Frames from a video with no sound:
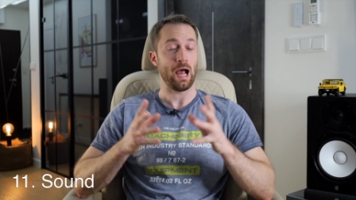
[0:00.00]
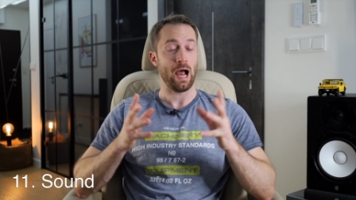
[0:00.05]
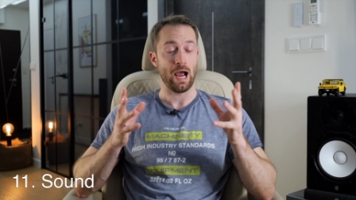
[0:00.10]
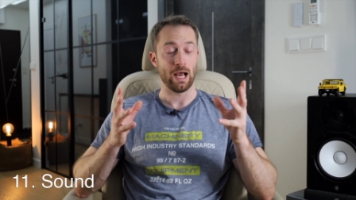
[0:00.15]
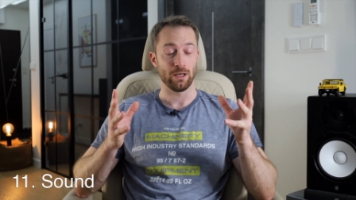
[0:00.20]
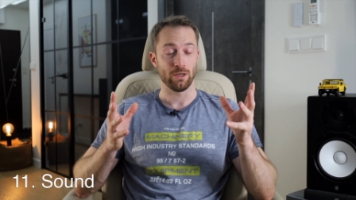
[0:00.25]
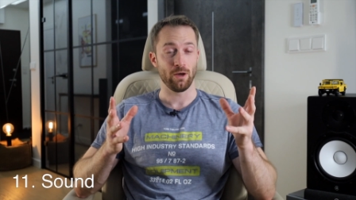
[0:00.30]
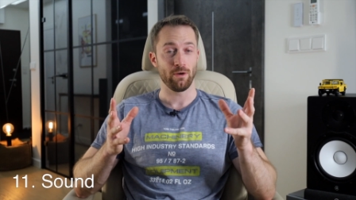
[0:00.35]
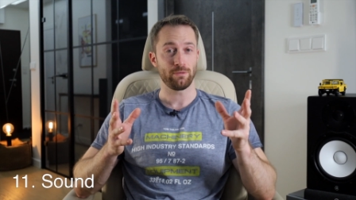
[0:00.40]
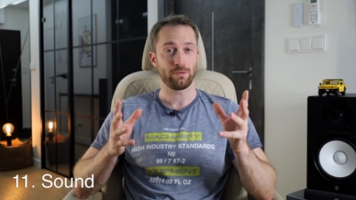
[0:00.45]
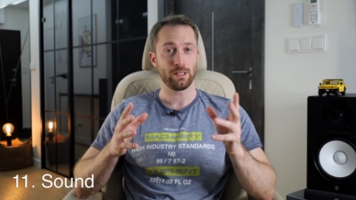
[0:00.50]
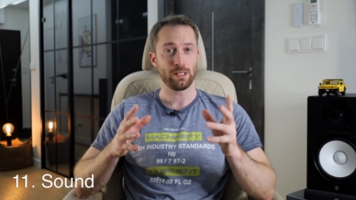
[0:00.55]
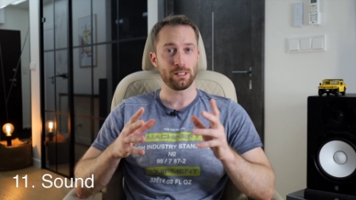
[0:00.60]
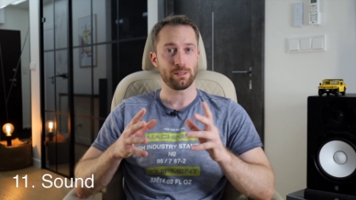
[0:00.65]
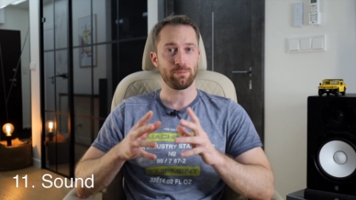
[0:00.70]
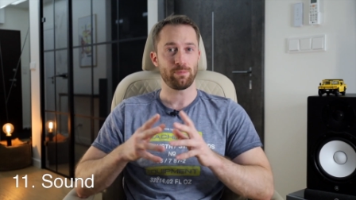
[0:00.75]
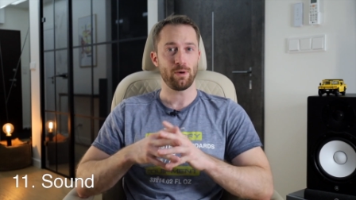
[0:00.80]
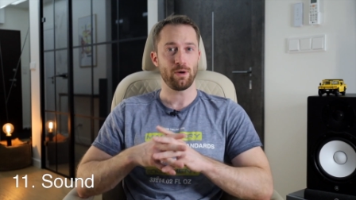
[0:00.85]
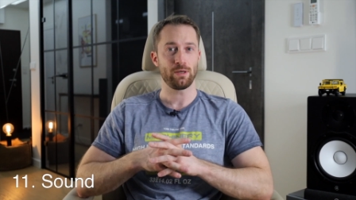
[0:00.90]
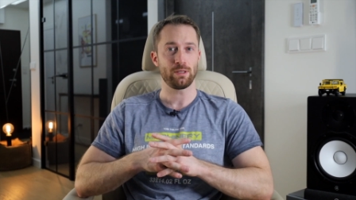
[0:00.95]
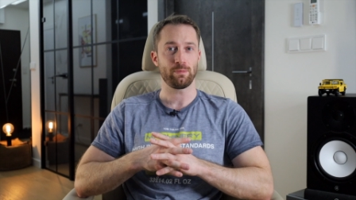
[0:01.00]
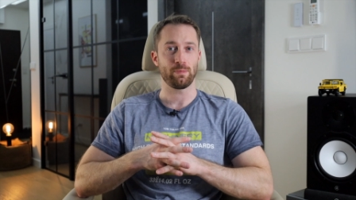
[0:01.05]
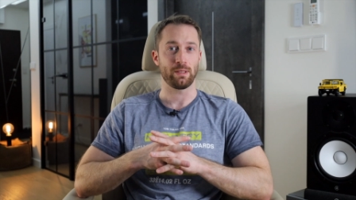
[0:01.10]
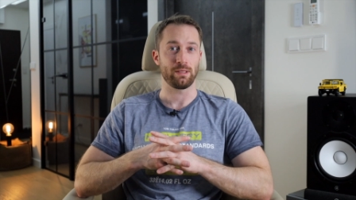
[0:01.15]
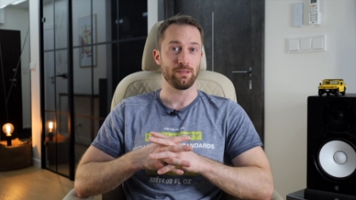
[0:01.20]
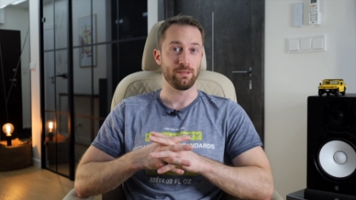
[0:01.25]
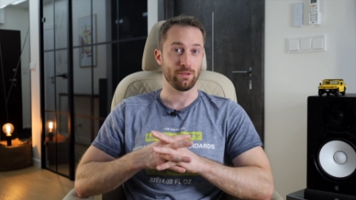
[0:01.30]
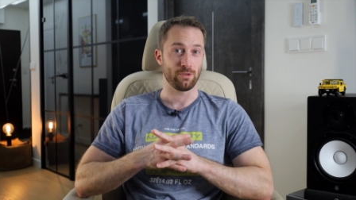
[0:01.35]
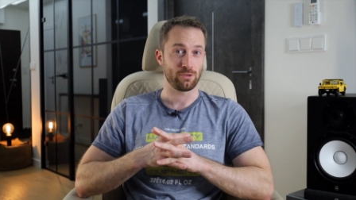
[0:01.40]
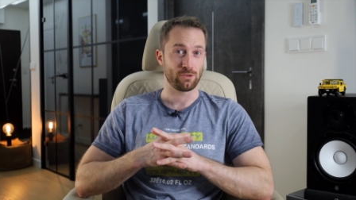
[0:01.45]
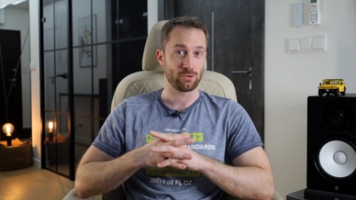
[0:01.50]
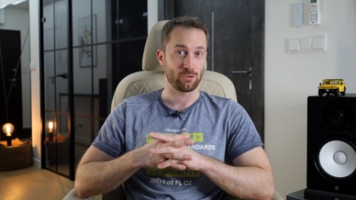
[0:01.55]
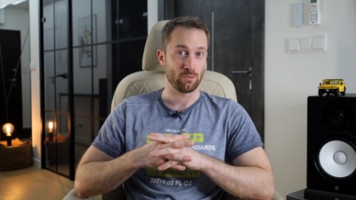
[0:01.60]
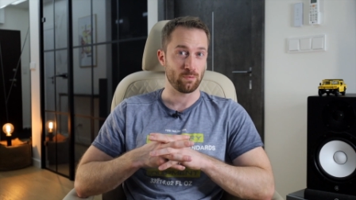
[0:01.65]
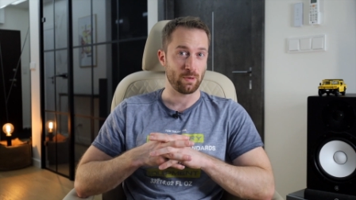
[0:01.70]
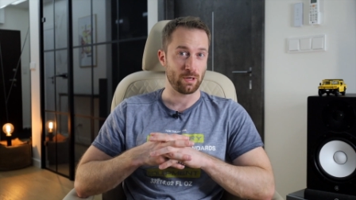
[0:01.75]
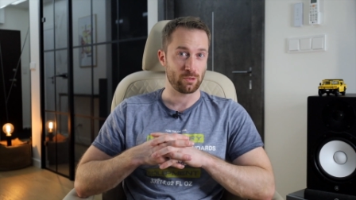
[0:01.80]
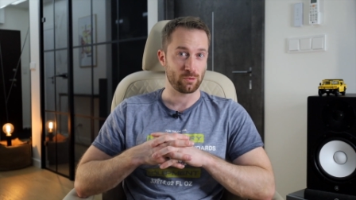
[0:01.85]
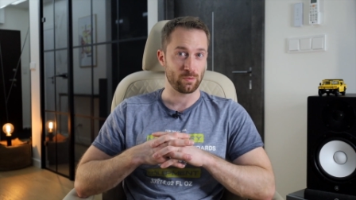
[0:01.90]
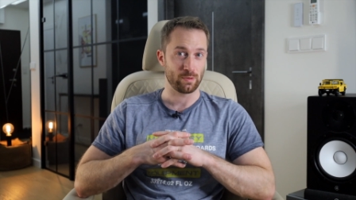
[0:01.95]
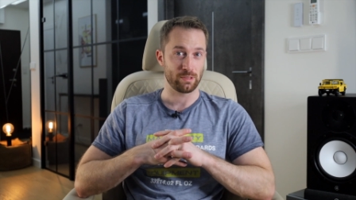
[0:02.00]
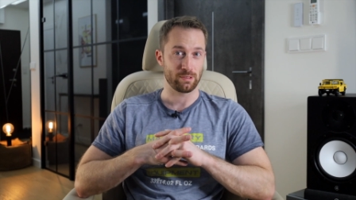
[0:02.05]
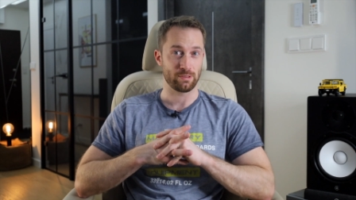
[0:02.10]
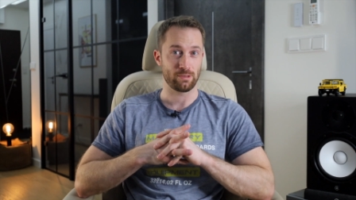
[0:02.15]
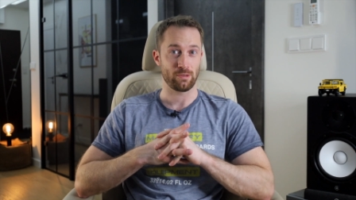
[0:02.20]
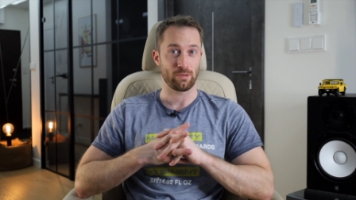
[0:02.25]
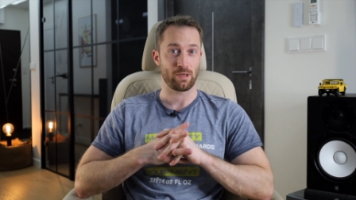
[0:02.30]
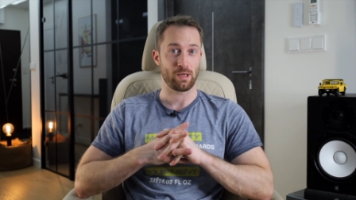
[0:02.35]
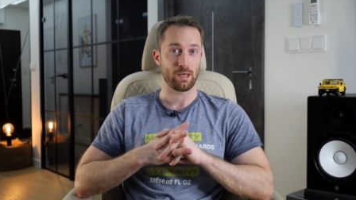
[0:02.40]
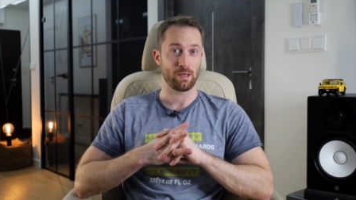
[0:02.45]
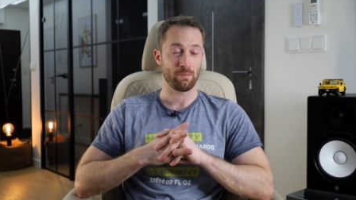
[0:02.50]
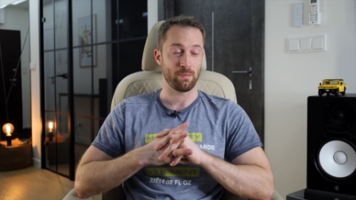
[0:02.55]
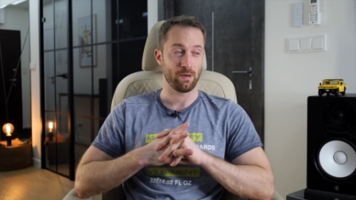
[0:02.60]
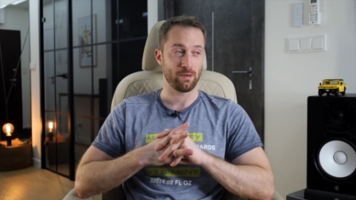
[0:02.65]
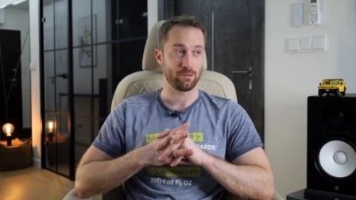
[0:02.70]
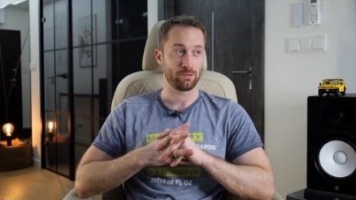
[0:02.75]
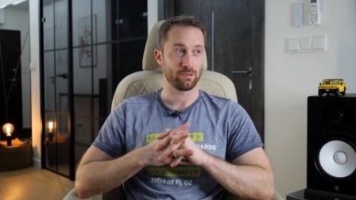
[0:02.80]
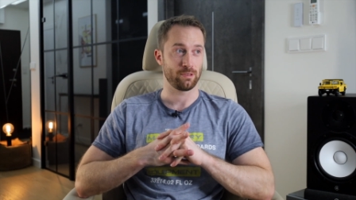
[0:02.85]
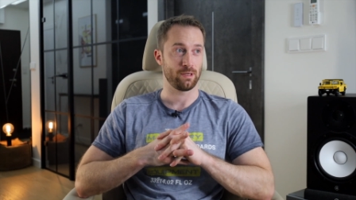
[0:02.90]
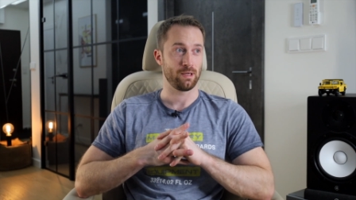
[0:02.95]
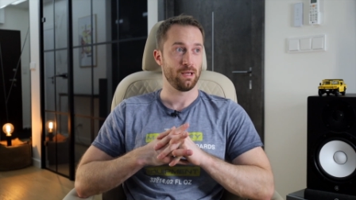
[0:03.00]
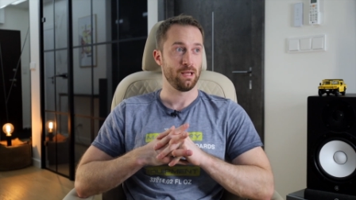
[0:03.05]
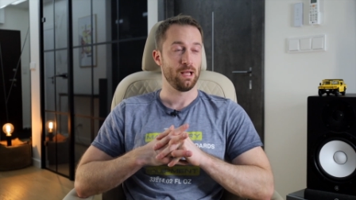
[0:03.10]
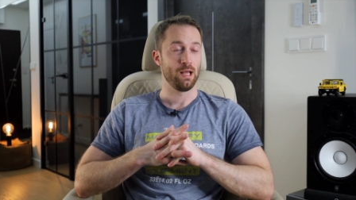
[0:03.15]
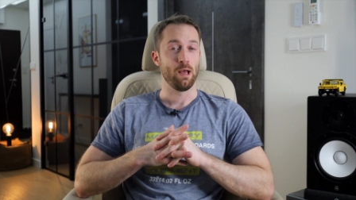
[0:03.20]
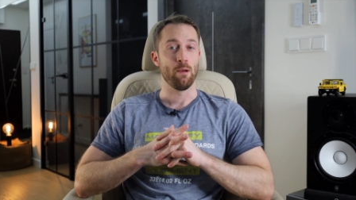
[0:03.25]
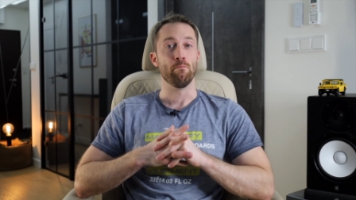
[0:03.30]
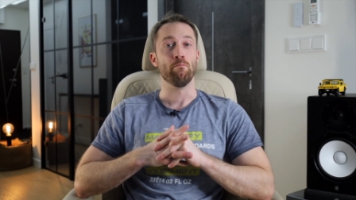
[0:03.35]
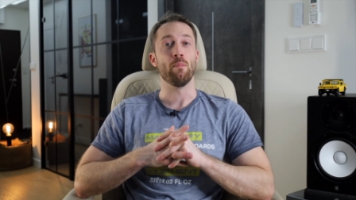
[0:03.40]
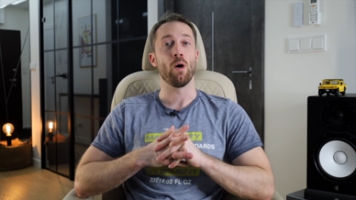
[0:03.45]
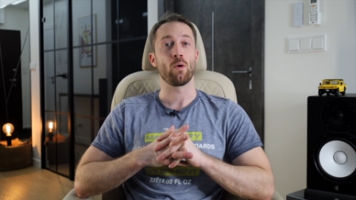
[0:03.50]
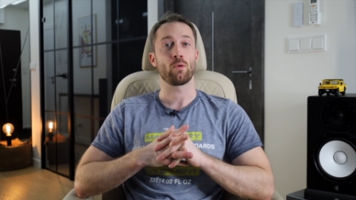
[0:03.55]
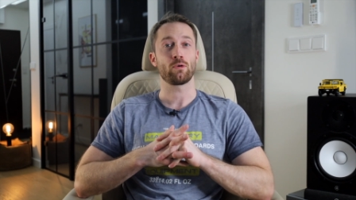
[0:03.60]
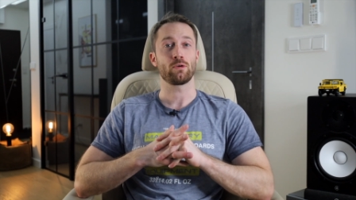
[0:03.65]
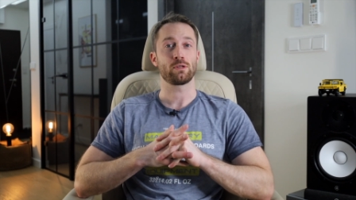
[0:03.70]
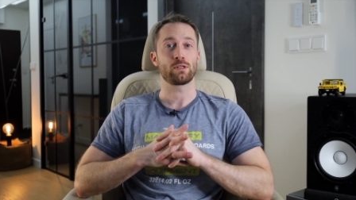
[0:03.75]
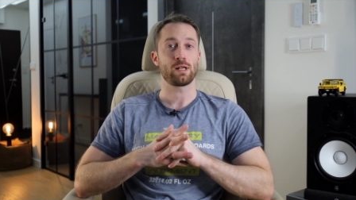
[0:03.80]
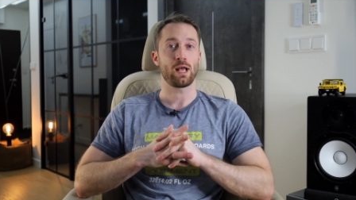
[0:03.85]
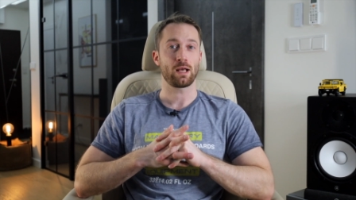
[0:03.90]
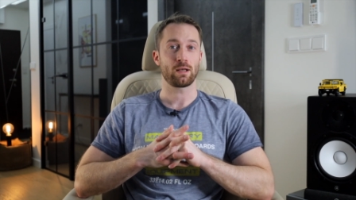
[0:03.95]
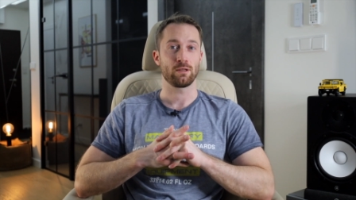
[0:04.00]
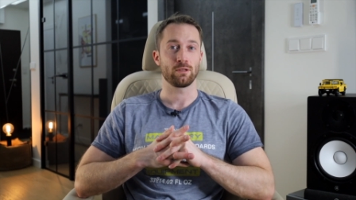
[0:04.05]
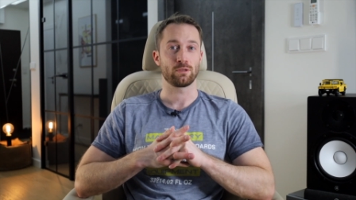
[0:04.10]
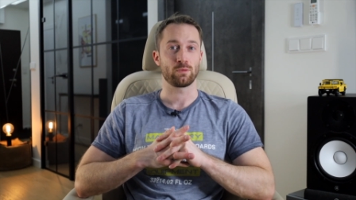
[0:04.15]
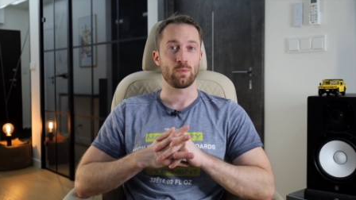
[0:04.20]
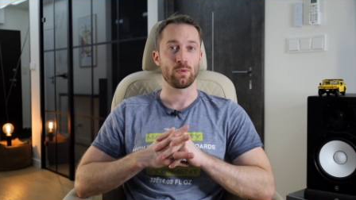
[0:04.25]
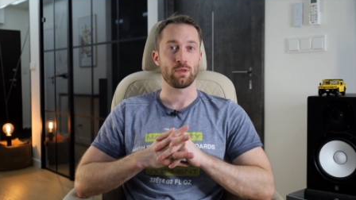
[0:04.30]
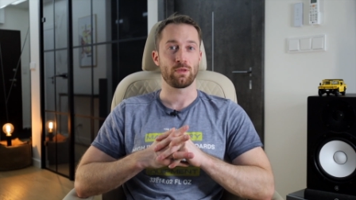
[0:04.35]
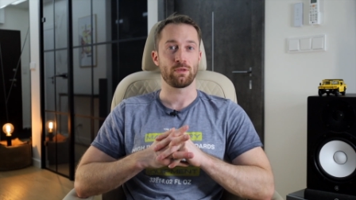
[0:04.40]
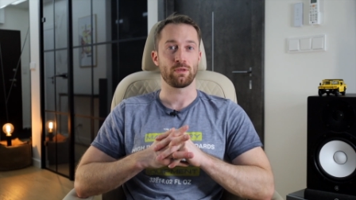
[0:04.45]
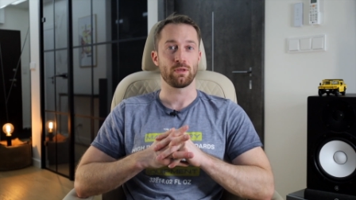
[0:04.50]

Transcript: I love this point, but not so much when talking about motorcycles with